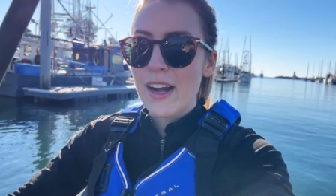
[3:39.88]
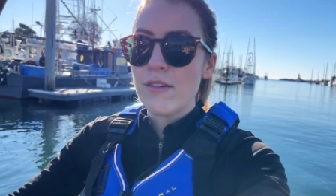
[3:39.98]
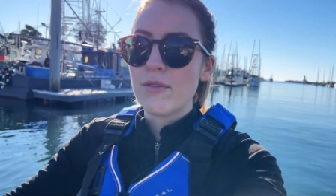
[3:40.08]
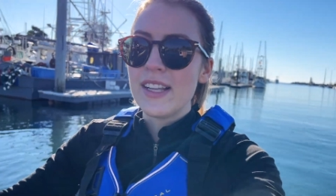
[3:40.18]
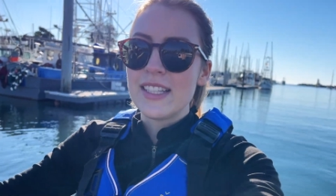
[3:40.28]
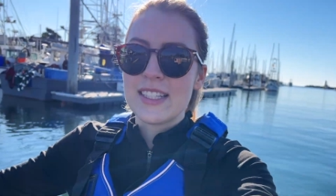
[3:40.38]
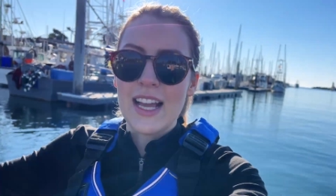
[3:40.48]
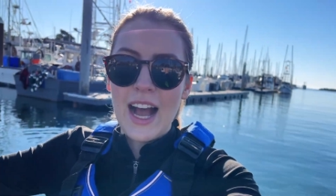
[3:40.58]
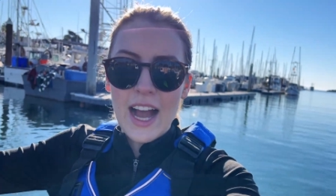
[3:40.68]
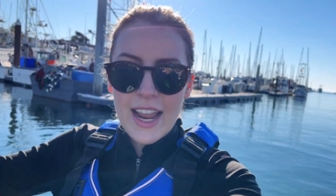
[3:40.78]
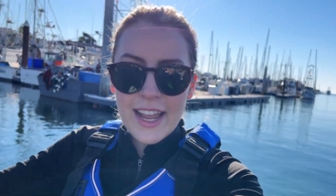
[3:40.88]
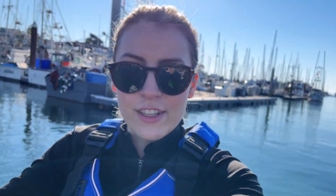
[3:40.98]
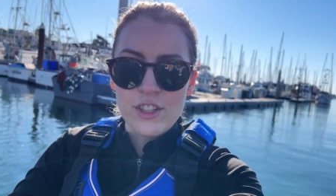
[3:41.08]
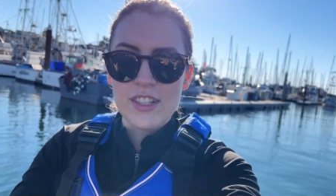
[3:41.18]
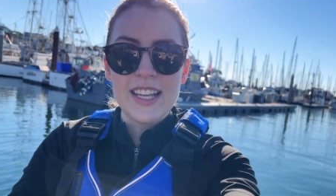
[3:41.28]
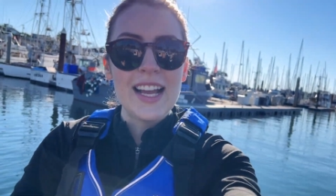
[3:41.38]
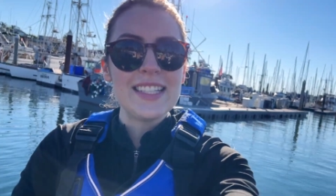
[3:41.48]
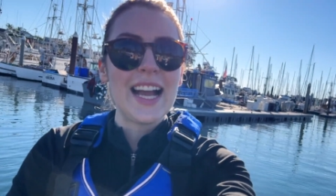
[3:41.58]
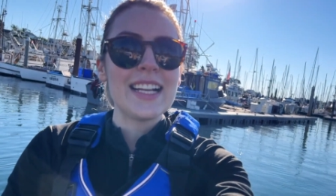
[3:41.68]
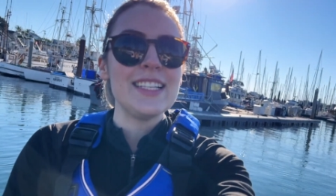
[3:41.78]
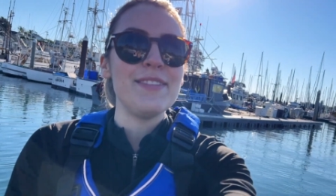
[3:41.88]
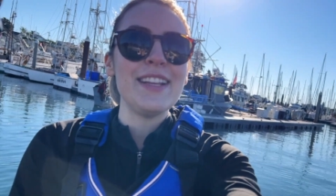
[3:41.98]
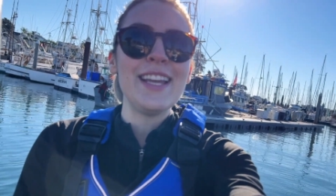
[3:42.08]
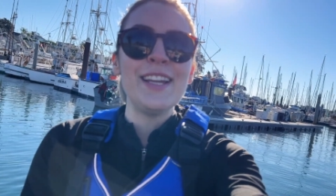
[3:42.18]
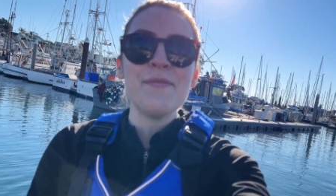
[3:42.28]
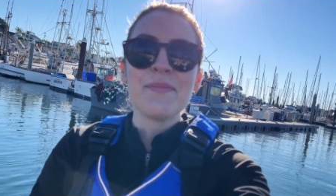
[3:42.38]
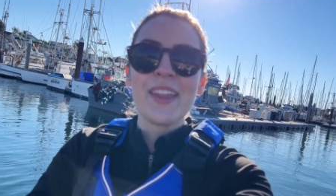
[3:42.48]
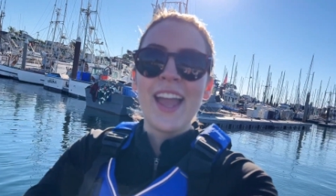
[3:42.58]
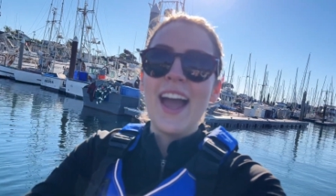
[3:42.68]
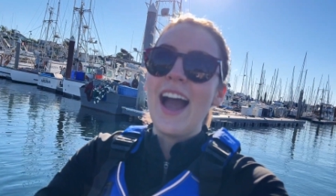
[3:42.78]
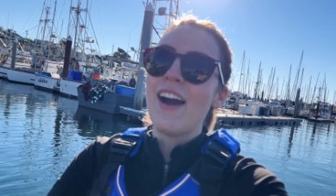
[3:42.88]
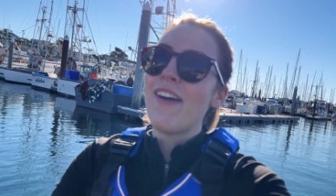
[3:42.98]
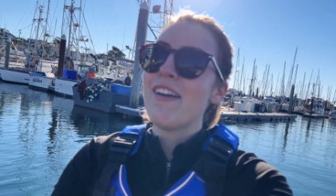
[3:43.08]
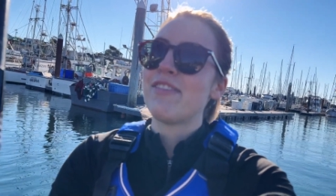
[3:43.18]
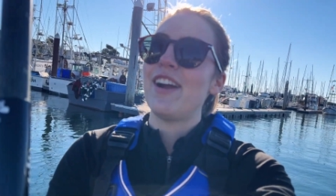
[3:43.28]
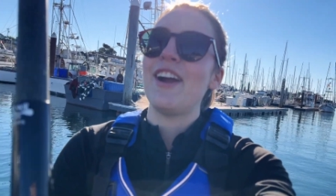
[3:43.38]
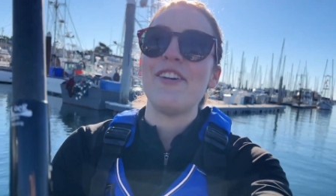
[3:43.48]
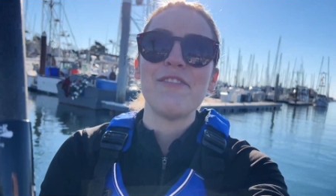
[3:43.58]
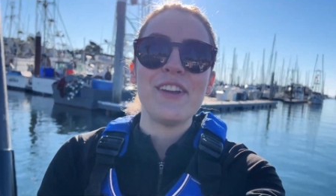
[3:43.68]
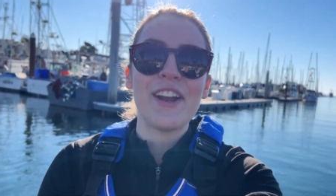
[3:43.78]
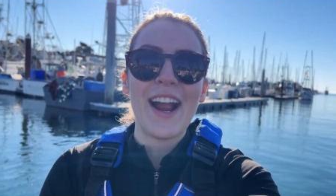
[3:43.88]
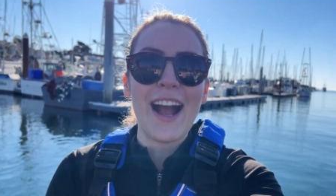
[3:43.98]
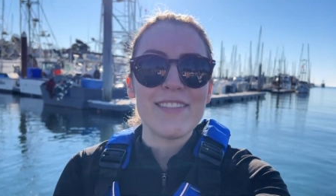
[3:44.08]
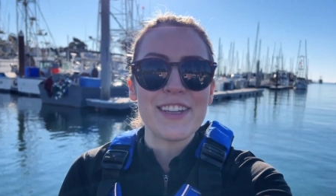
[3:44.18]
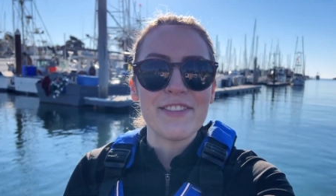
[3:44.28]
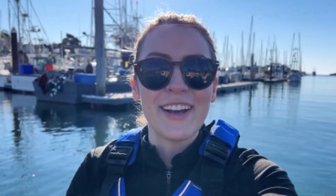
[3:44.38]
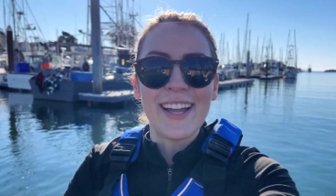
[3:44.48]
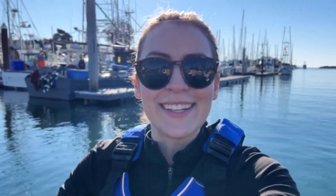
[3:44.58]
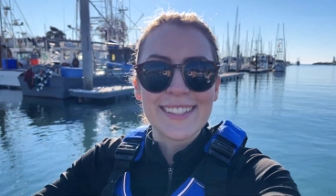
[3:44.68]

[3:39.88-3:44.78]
I would rate this a high exercise activity. However, we are having fun.